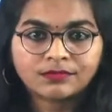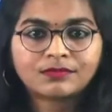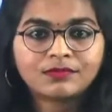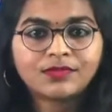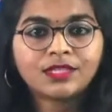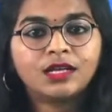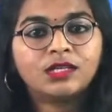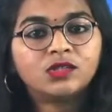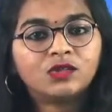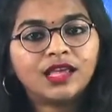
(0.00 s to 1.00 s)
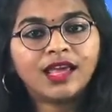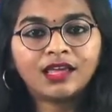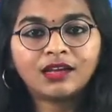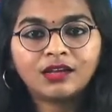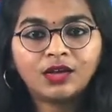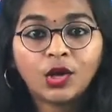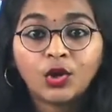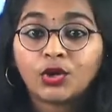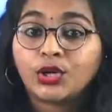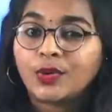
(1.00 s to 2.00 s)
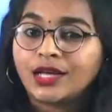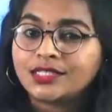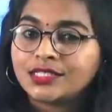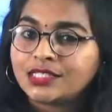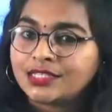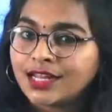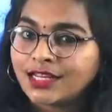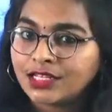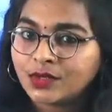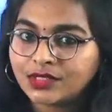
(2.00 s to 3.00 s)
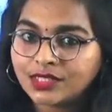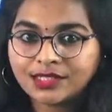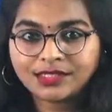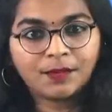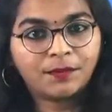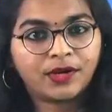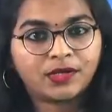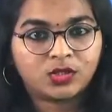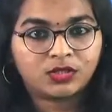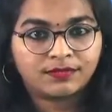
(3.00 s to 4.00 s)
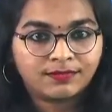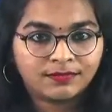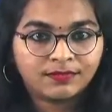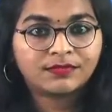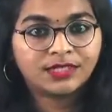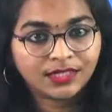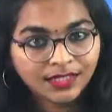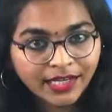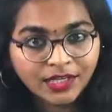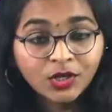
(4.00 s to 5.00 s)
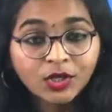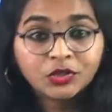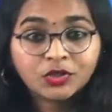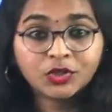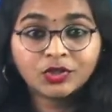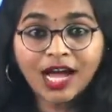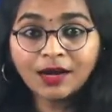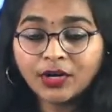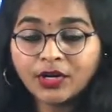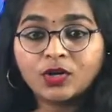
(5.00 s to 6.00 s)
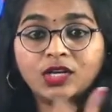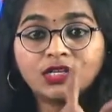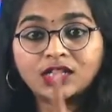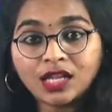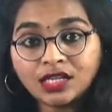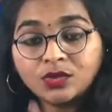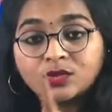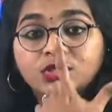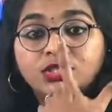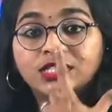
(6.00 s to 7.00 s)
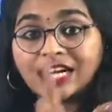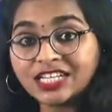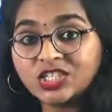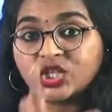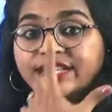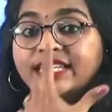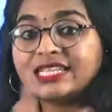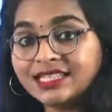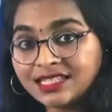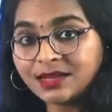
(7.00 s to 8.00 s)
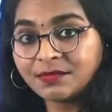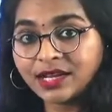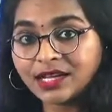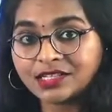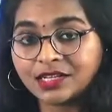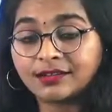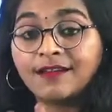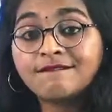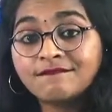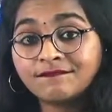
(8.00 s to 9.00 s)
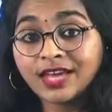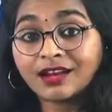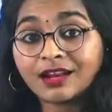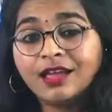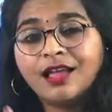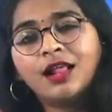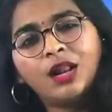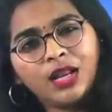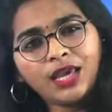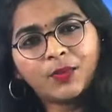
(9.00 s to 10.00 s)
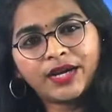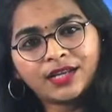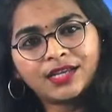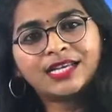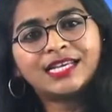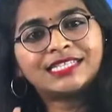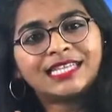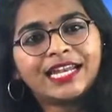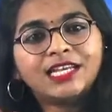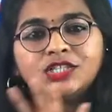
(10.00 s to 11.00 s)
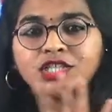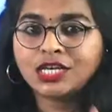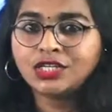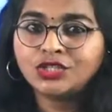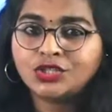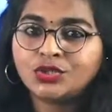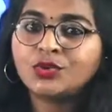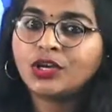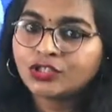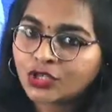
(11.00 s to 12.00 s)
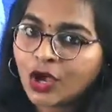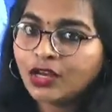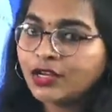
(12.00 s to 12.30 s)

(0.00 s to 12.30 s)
So, there you are just reducing the temperature, right. So, that particular reduction in the temperature where liquid is getting changed to a solid, you